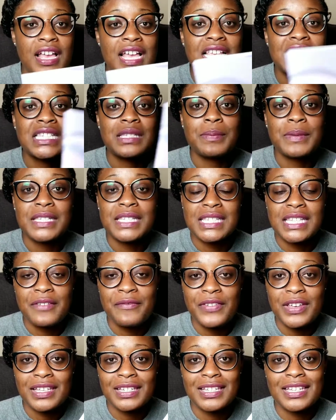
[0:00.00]

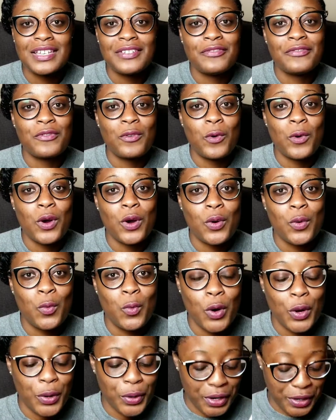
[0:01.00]
specifically for
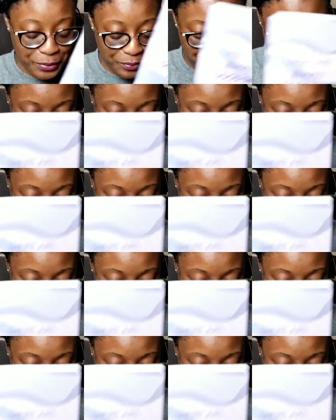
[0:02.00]
work.